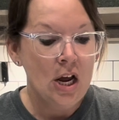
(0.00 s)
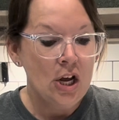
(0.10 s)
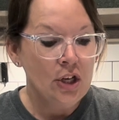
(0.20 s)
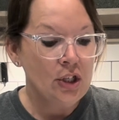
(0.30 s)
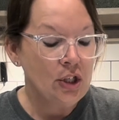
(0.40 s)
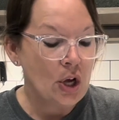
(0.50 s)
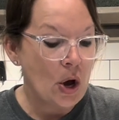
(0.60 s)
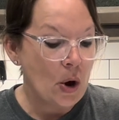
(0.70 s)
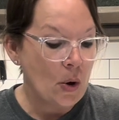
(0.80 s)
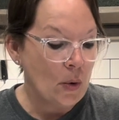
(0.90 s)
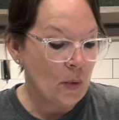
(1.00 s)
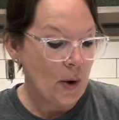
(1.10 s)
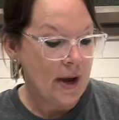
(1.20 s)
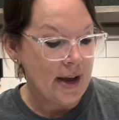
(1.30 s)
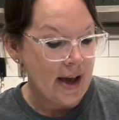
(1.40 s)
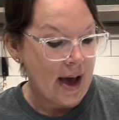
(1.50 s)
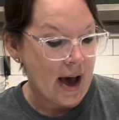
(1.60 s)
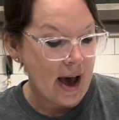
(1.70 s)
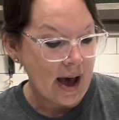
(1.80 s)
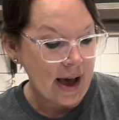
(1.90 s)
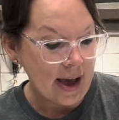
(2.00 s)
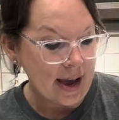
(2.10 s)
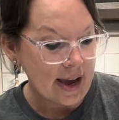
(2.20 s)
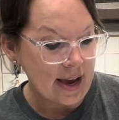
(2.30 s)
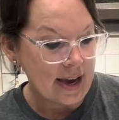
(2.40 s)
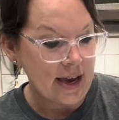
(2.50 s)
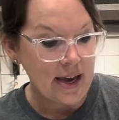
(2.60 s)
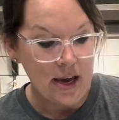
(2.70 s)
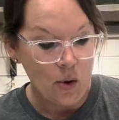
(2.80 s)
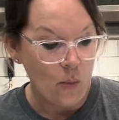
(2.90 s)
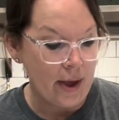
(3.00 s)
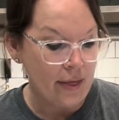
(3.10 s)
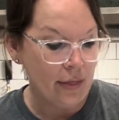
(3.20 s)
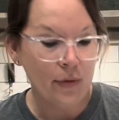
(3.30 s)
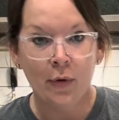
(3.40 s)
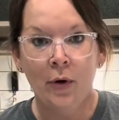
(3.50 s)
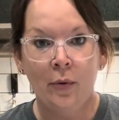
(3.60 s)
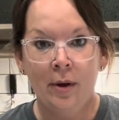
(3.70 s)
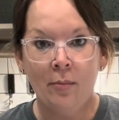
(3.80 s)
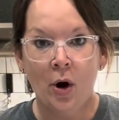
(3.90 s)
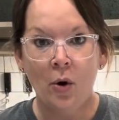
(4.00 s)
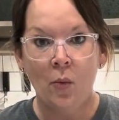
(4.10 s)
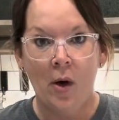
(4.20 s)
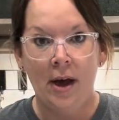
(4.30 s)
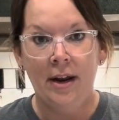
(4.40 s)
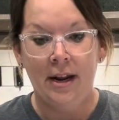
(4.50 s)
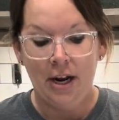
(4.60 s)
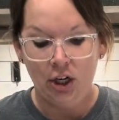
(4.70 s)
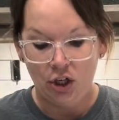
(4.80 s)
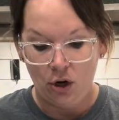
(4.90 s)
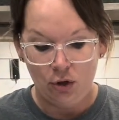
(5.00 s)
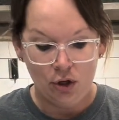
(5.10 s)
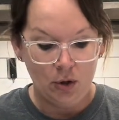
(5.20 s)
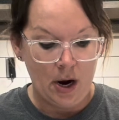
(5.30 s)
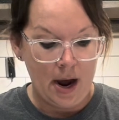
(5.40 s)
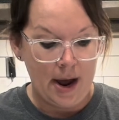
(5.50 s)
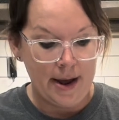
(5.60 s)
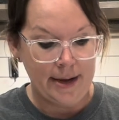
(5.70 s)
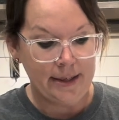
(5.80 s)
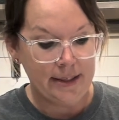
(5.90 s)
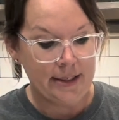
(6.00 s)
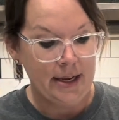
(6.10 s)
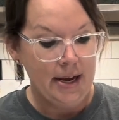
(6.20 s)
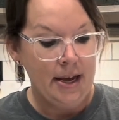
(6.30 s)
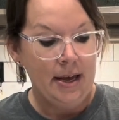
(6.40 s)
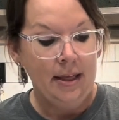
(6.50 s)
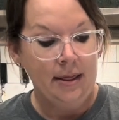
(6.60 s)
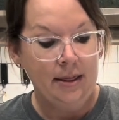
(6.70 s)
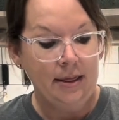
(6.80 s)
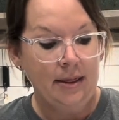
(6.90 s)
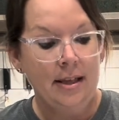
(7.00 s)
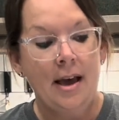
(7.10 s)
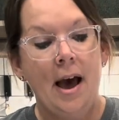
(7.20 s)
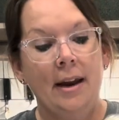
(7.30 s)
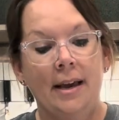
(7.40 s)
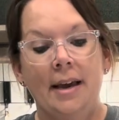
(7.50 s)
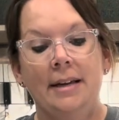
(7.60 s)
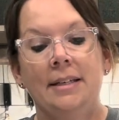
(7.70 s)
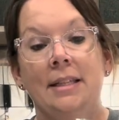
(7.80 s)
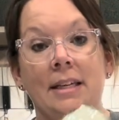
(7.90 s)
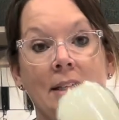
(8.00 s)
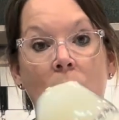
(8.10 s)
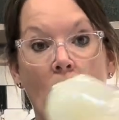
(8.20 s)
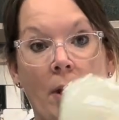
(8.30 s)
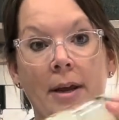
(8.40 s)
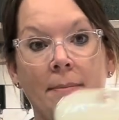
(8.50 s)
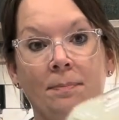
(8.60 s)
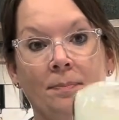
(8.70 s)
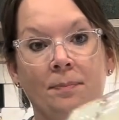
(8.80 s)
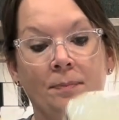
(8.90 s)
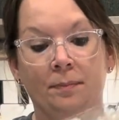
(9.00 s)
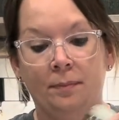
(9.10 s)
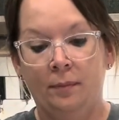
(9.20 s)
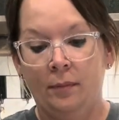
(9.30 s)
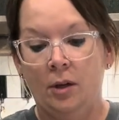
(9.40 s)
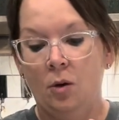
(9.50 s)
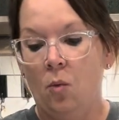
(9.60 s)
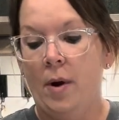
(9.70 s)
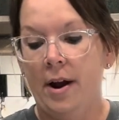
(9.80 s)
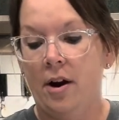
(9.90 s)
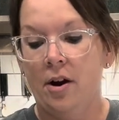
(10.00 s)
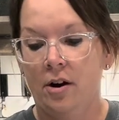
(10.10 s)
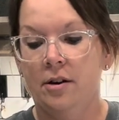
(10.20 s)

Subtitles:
So I went through in part 1 and I showed you guys how to get to this point where